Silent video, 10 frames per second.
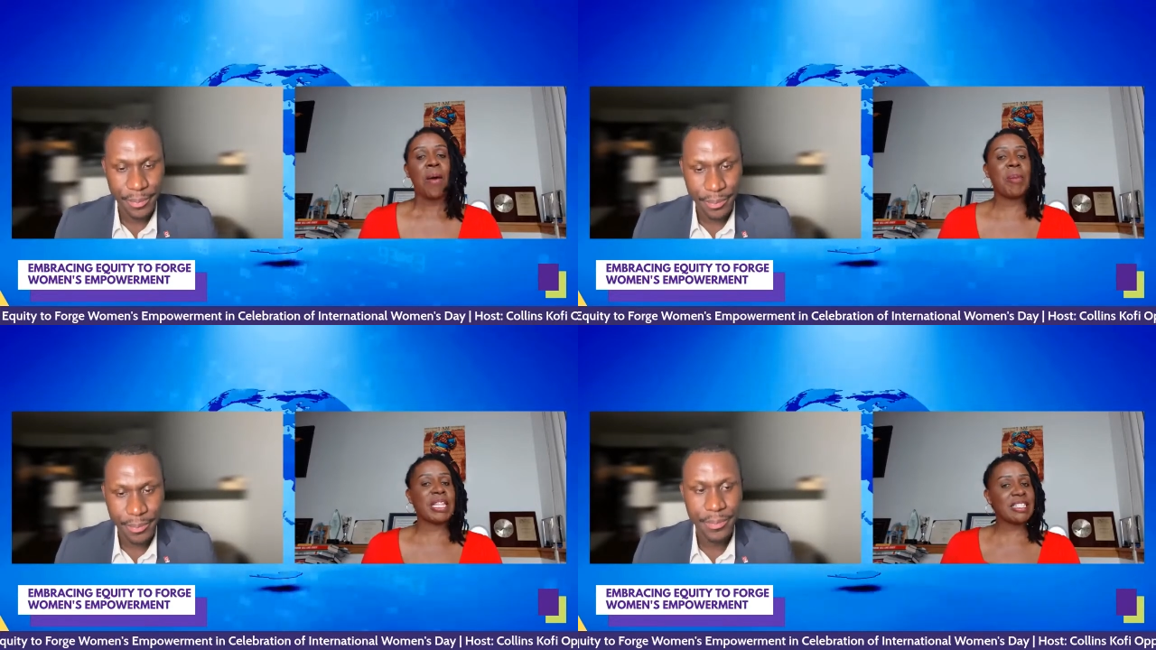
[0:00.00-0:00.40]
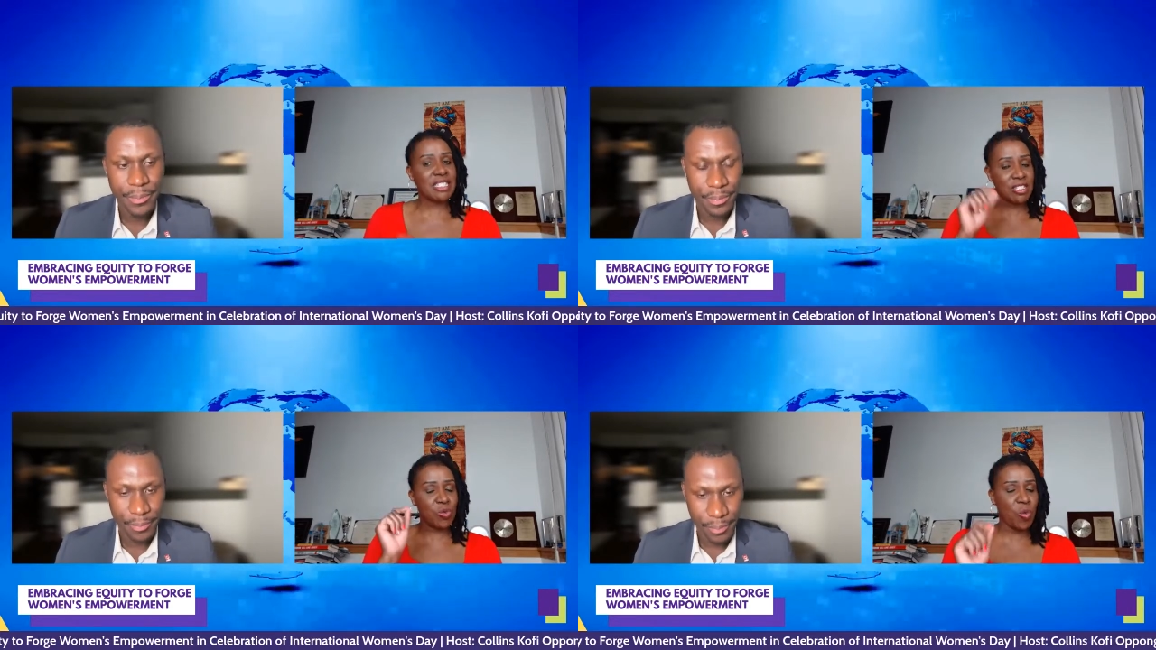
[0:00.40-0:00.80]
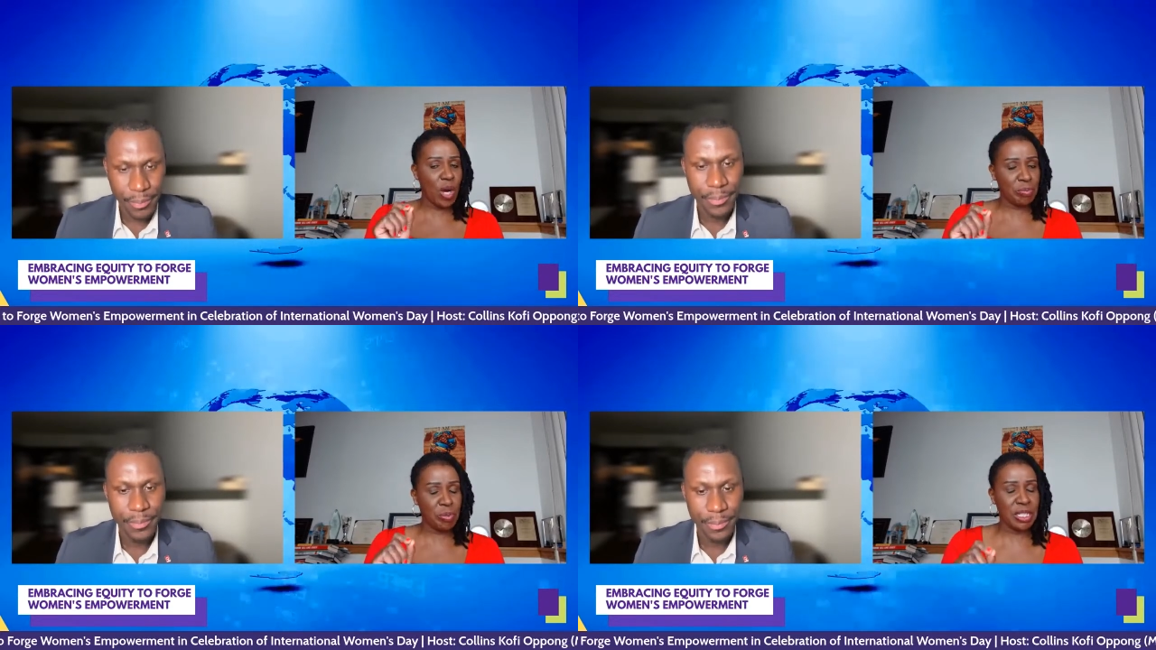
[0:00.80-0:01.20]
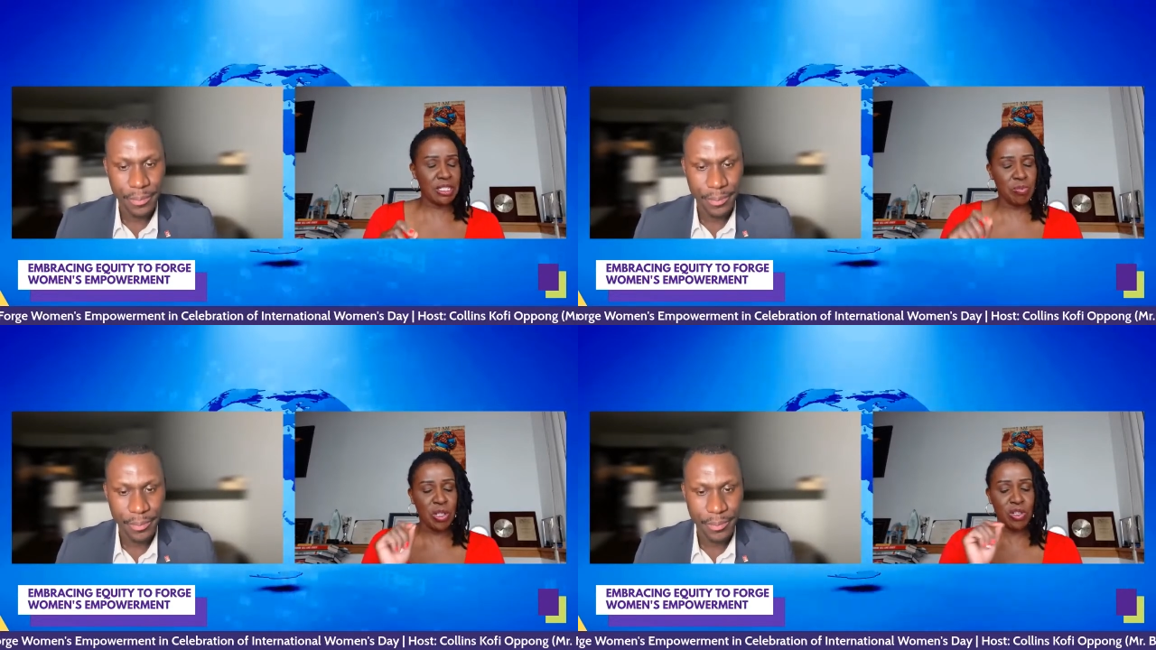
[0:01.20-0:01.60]
Speaker 1: But that's just one
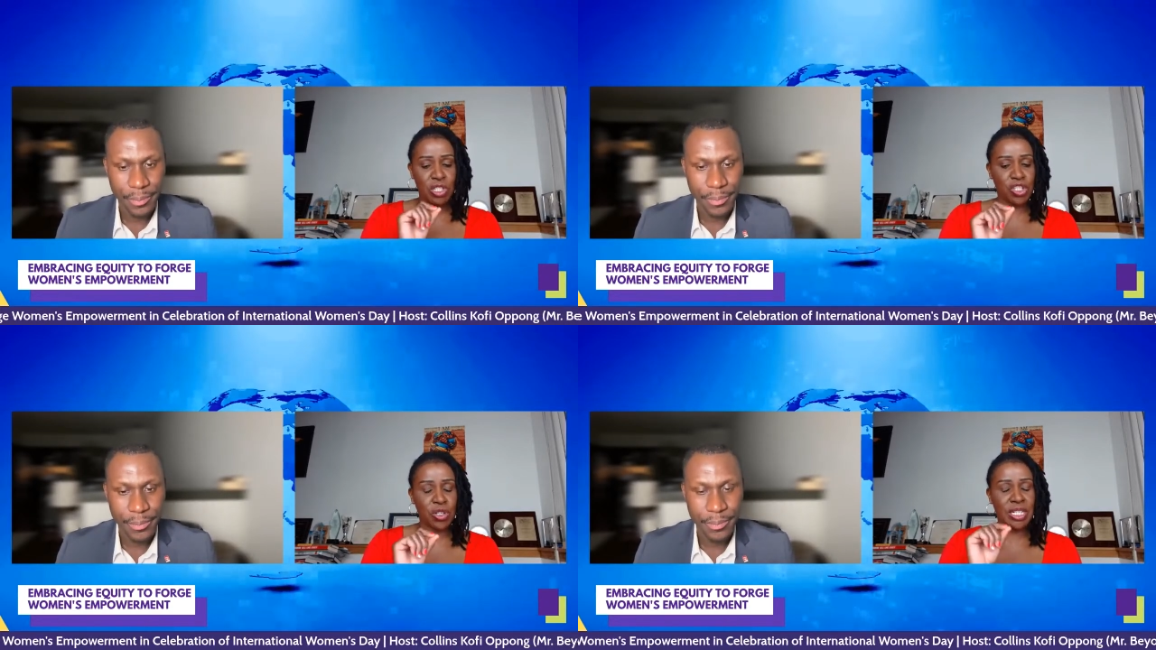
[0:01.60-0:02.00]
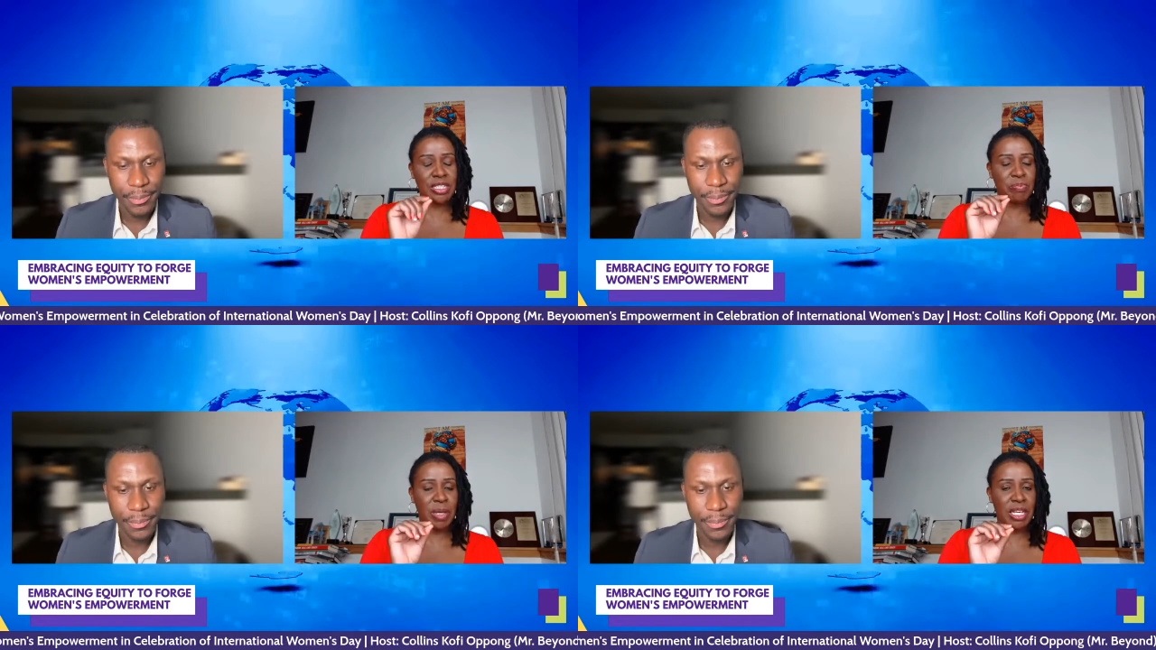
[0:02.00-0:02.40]
piece because insurance